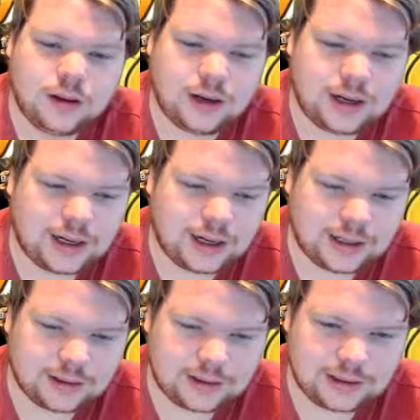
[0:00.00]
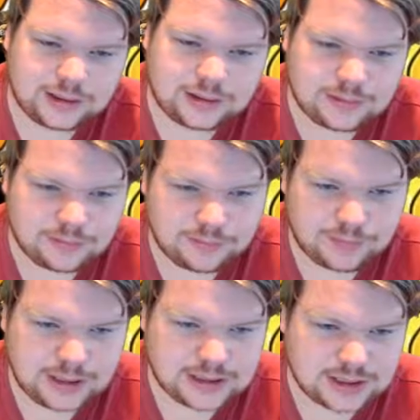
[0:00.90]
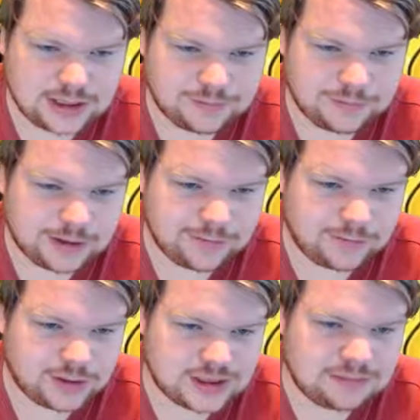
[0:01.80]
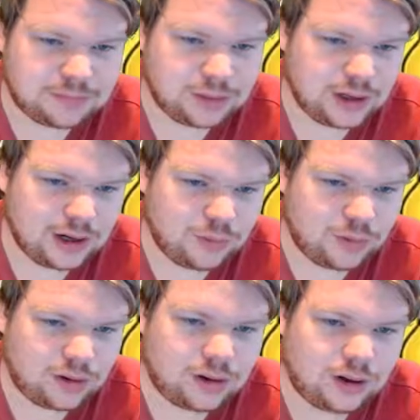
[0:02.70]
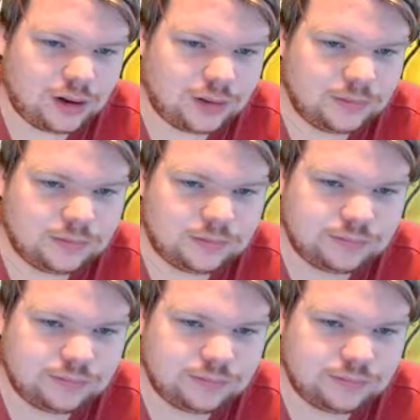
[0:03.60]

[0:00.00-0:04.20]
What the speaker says: And I basically, if we get, for example, a one,